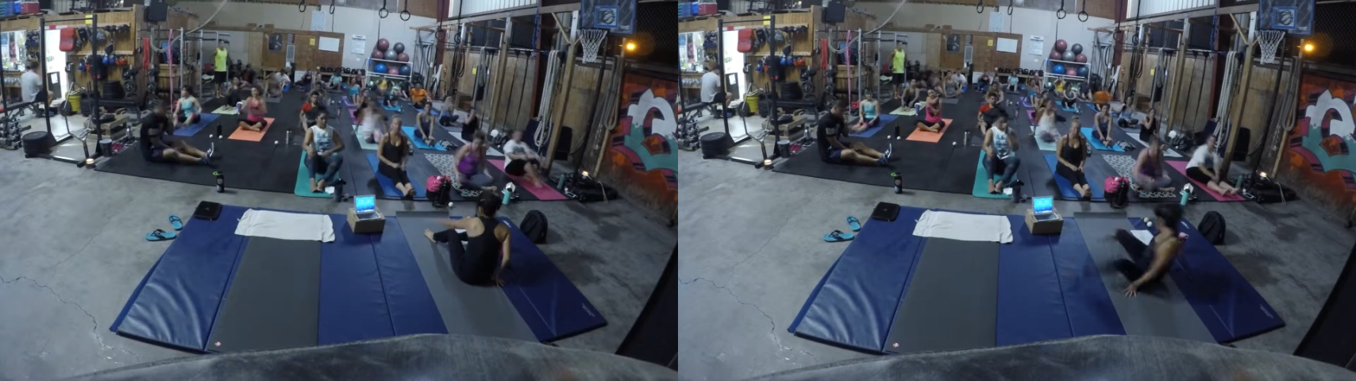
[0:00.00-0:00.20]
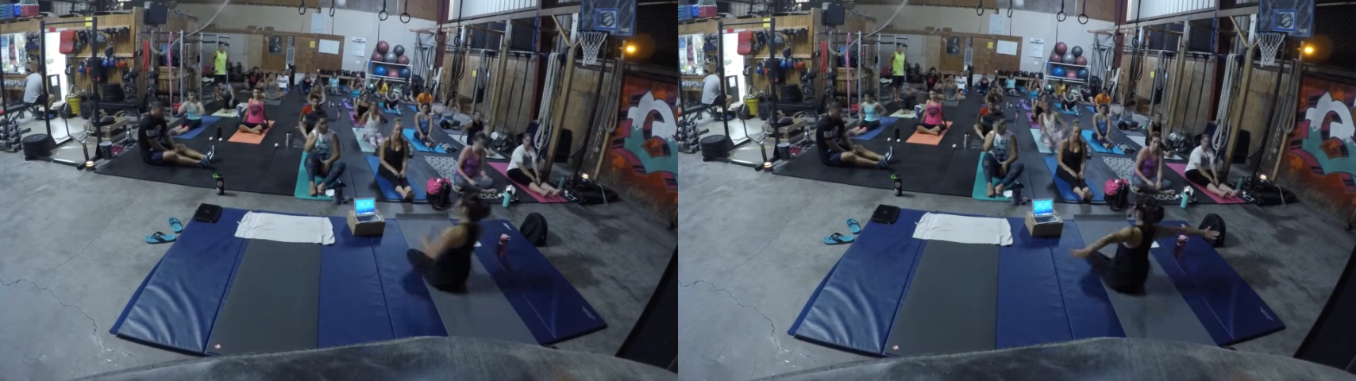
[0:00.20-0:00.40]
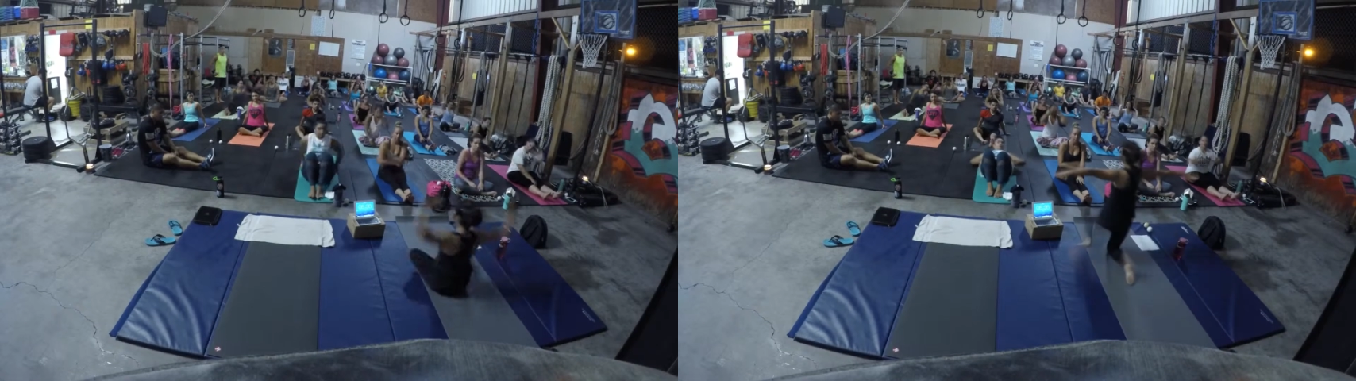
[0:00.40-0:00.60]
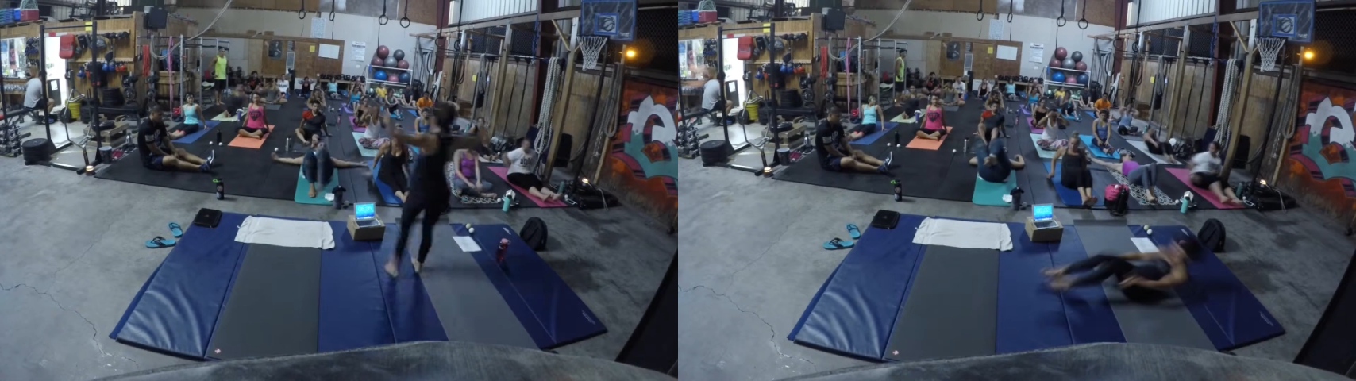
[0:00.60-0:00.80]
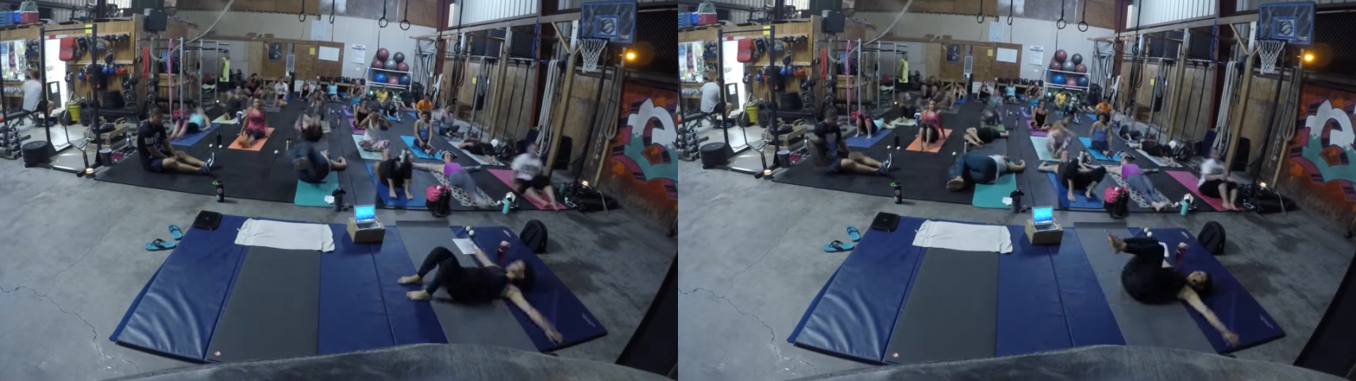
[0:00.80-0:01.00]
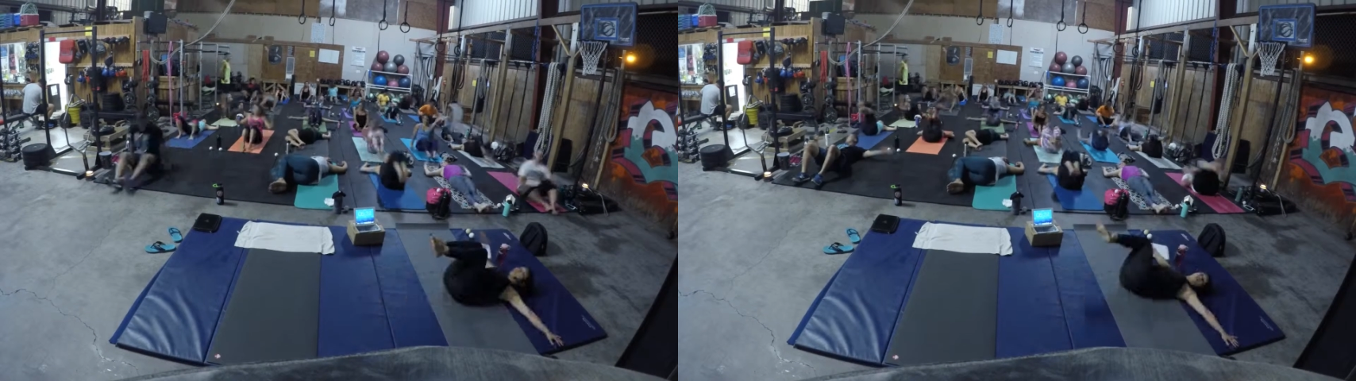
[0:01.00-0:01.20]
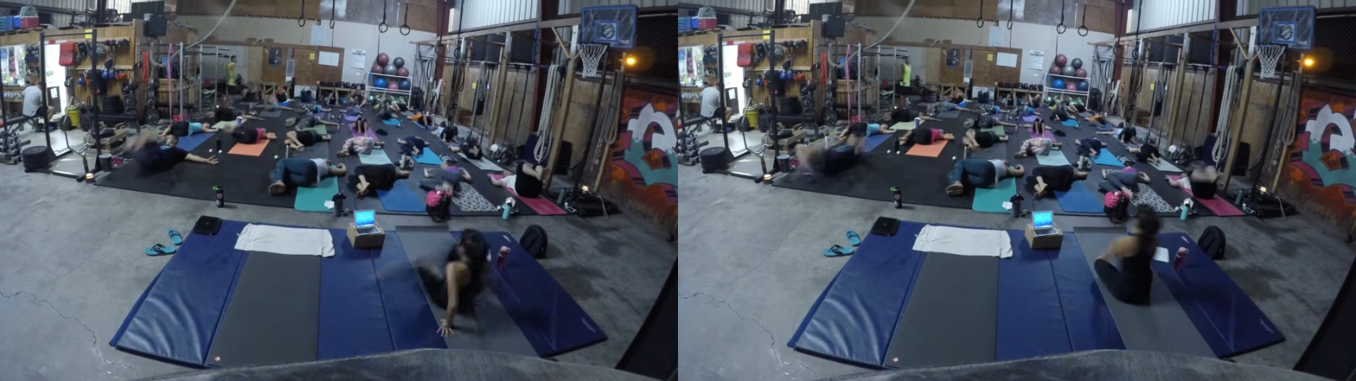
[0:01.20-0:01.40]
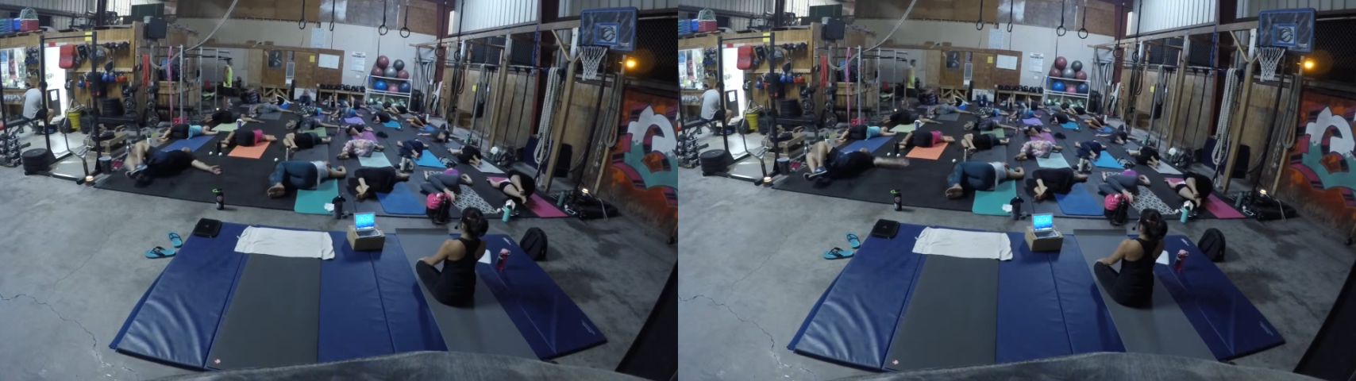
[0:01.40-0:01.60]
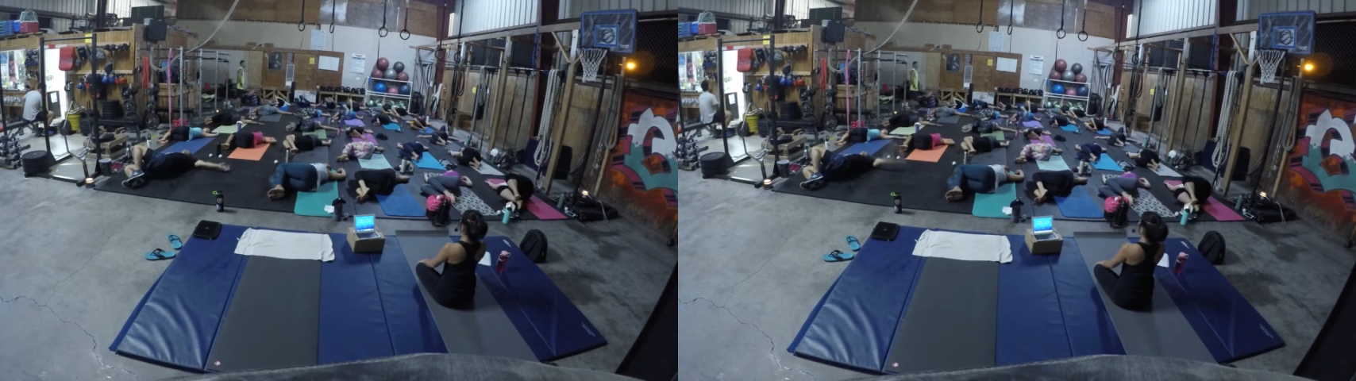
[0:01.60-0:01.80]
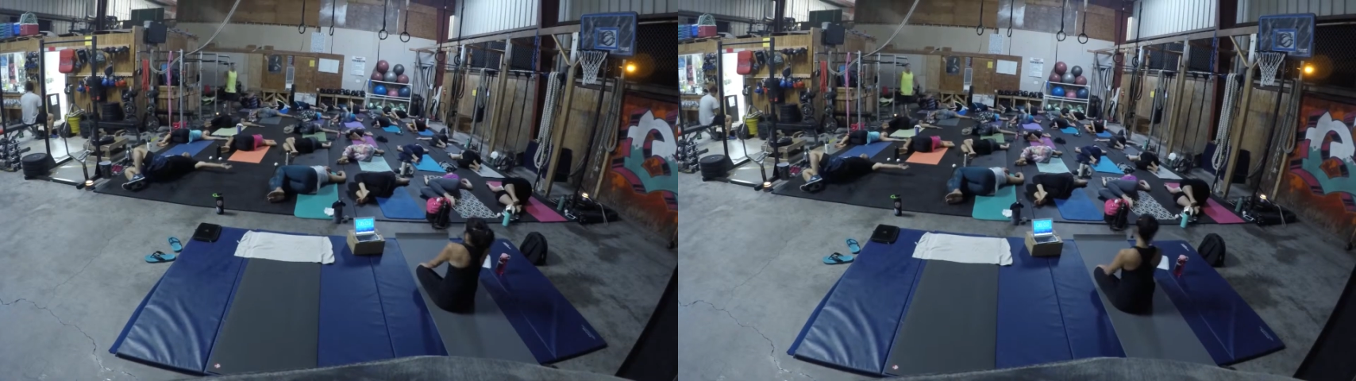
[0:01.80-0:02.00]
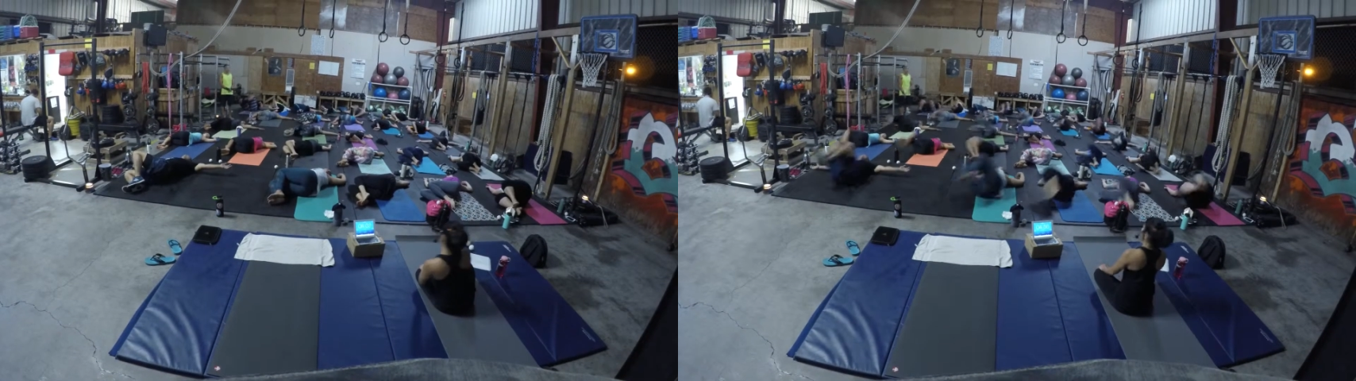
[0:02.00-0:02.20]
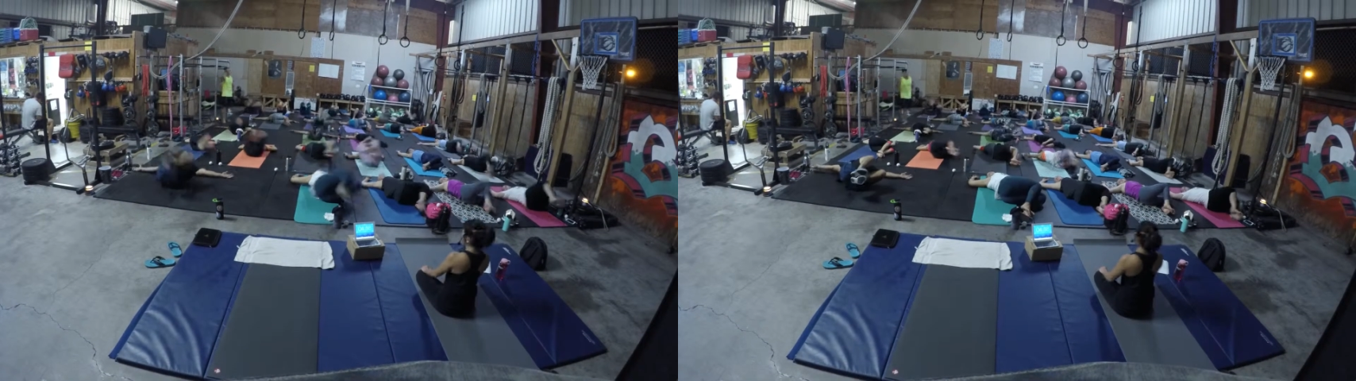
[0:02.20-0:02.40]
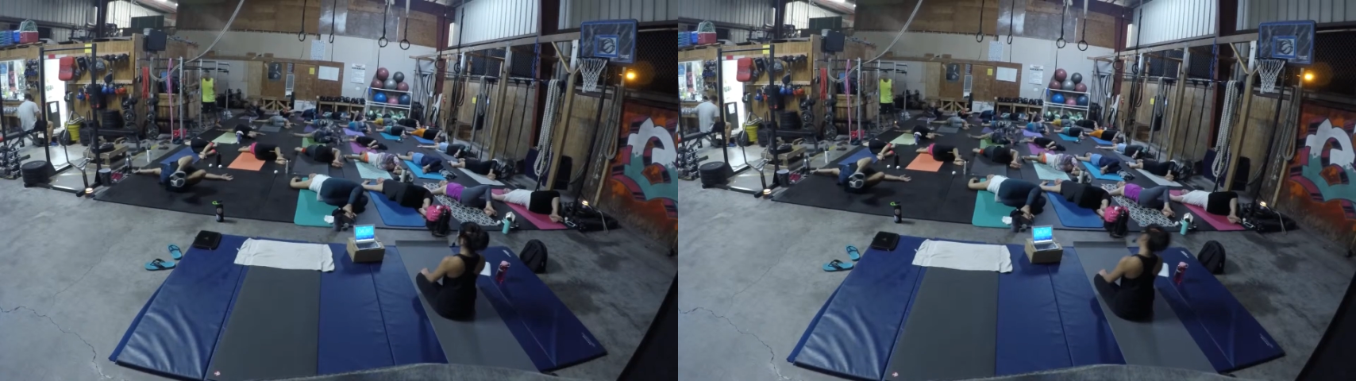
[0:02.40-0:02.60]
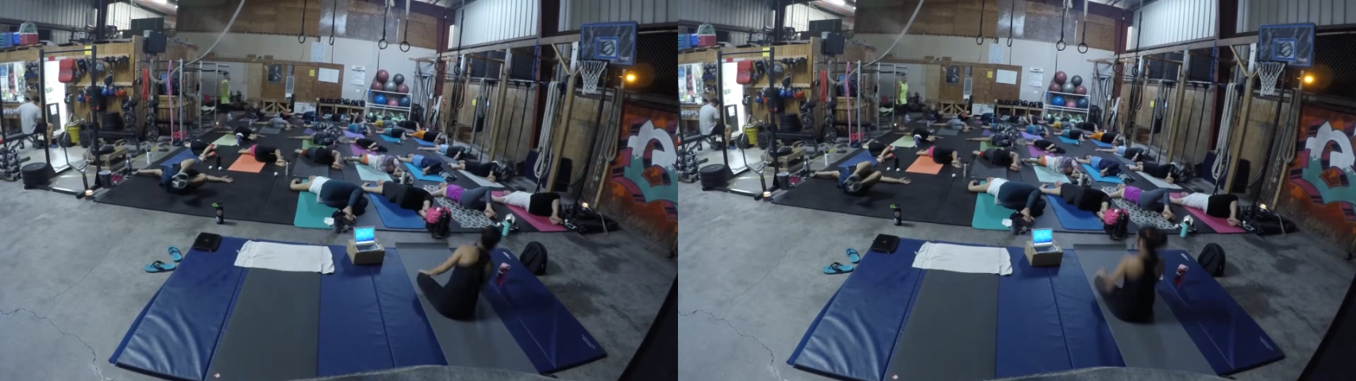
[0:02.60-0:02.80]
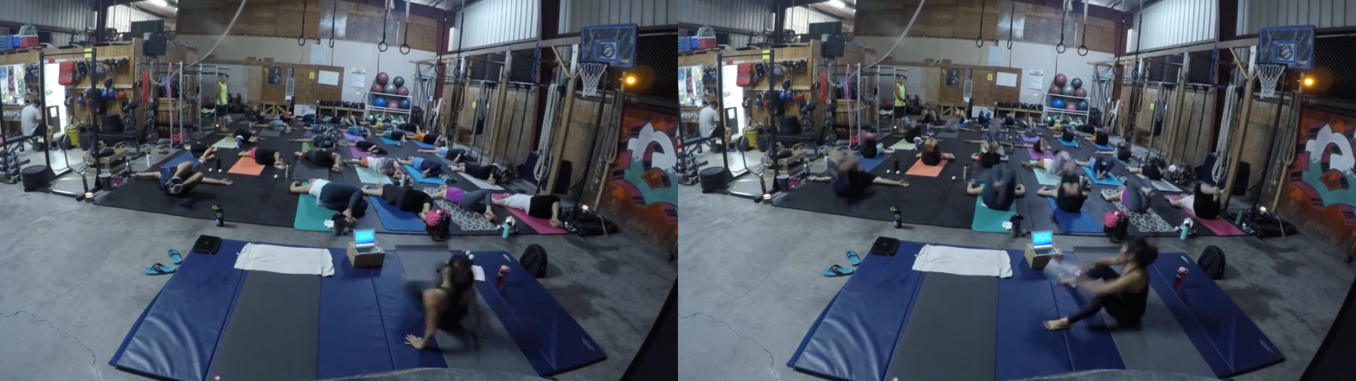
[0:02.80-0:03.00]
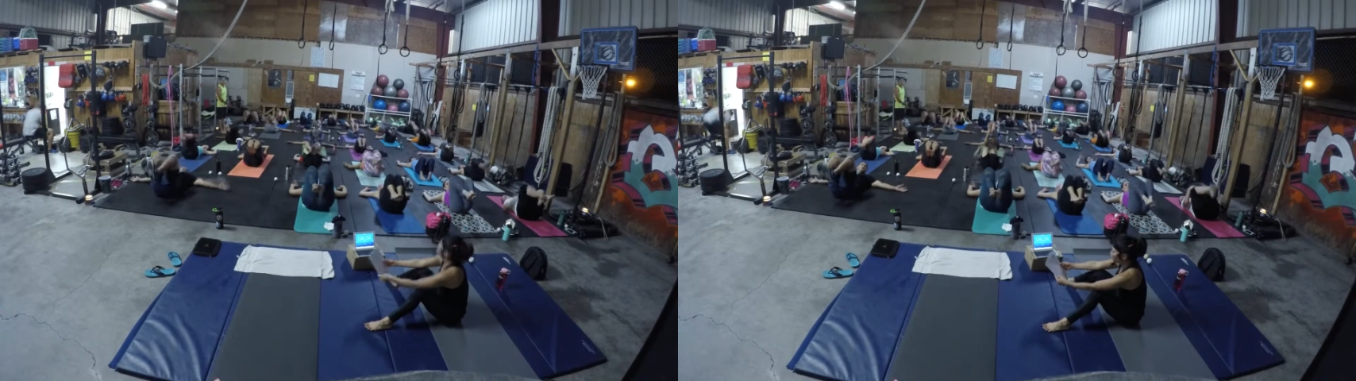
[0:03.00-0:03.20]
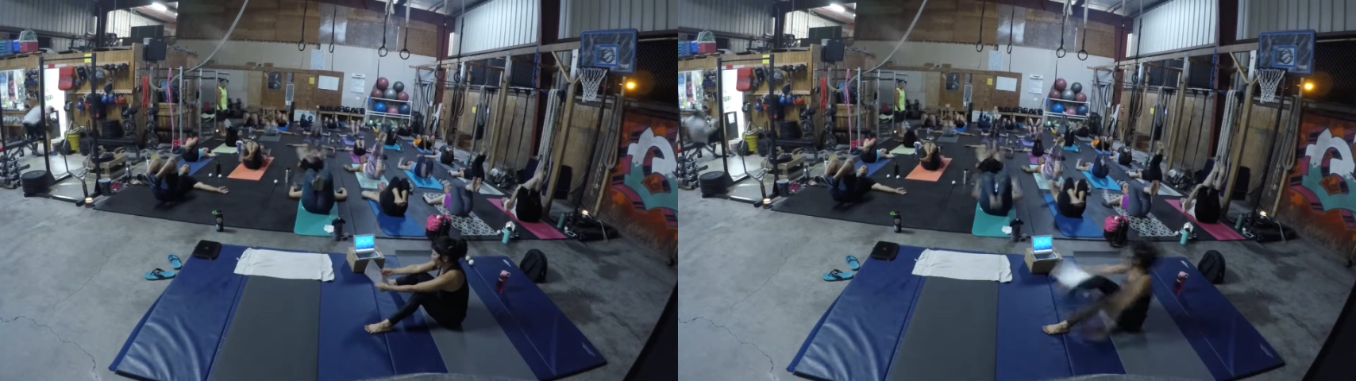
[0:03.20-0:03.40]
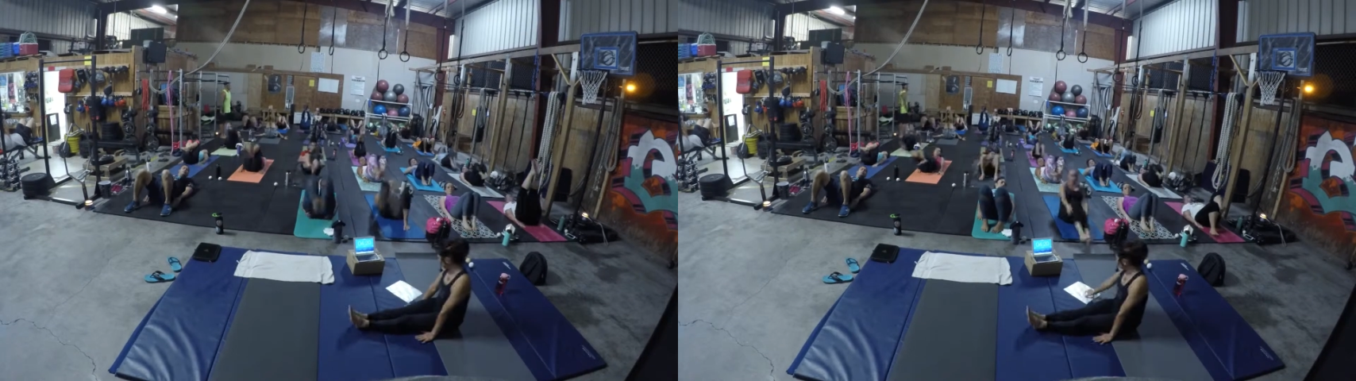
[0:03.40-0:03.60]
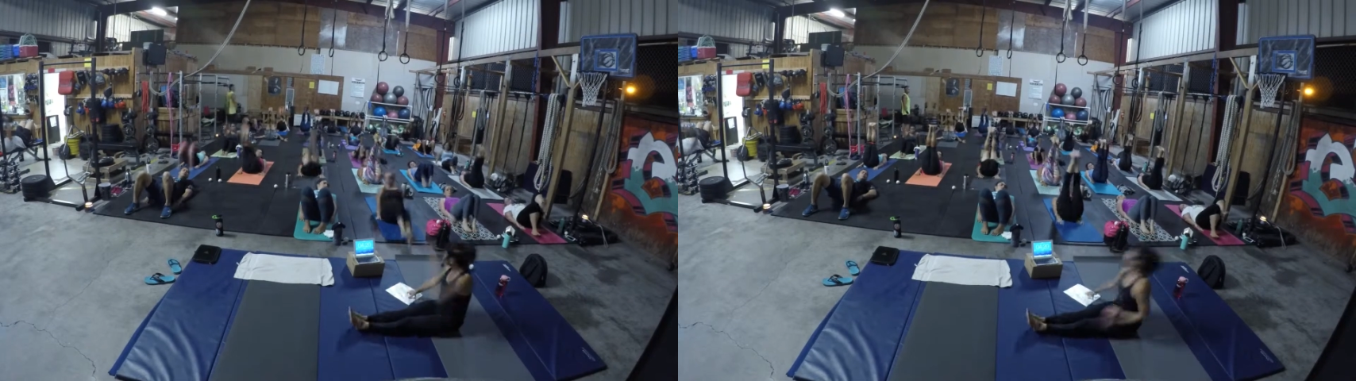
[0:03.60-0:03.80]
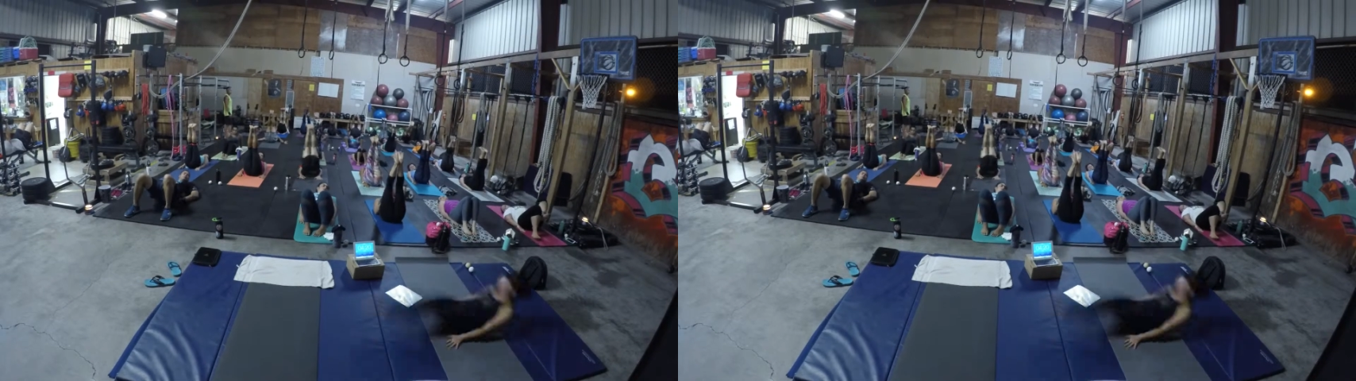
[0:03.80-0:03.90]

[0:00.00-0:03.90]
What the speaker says: No face is visible, so there are no lips to read.